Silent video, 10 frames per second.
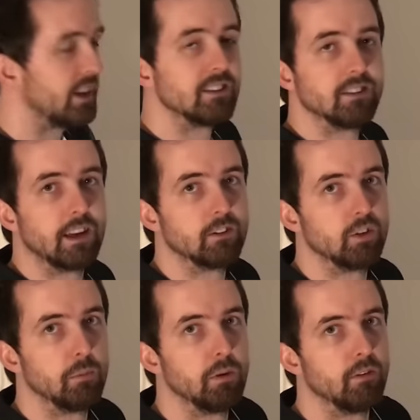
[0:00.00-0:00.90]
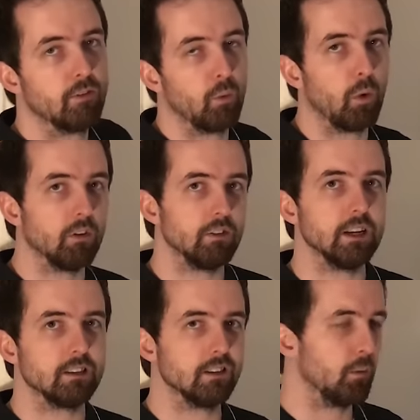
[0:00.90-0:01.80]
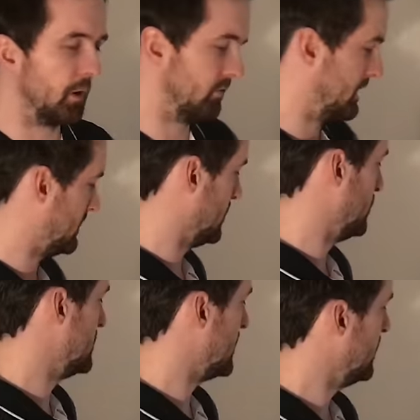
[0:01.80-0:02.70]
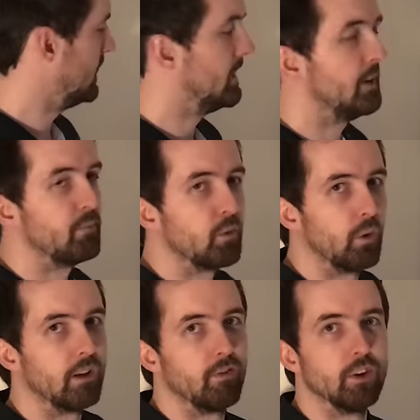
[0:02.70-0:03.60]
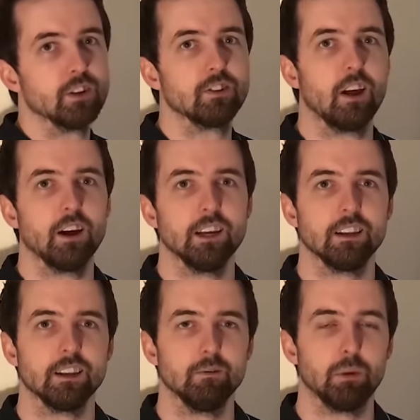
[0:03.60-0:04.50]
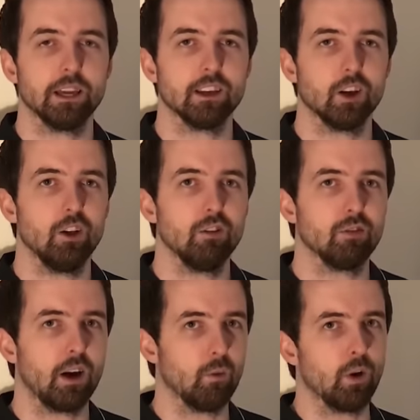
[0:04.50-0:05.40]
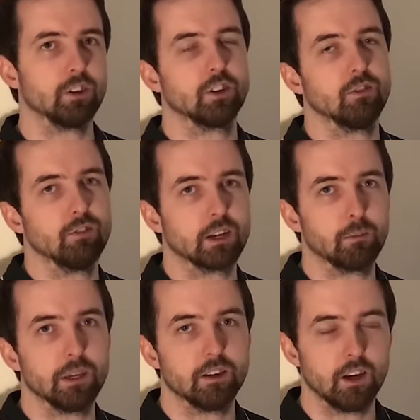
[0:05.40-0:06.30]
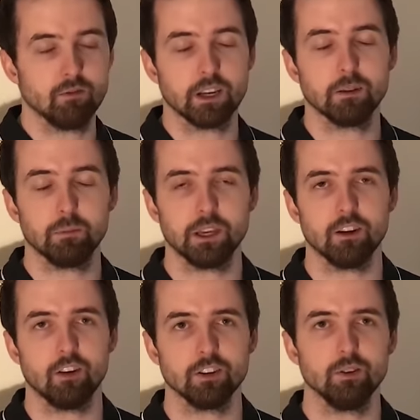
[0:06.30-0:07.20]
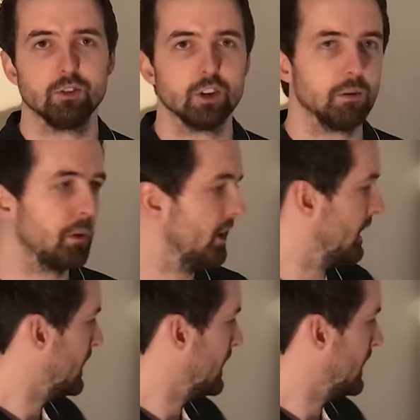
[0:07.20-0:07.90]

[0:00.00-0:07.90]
this set up for one reason and one reason only. When I first started in playing golf, I watched Rick, Pe uh, Rick and Peter on YouTube.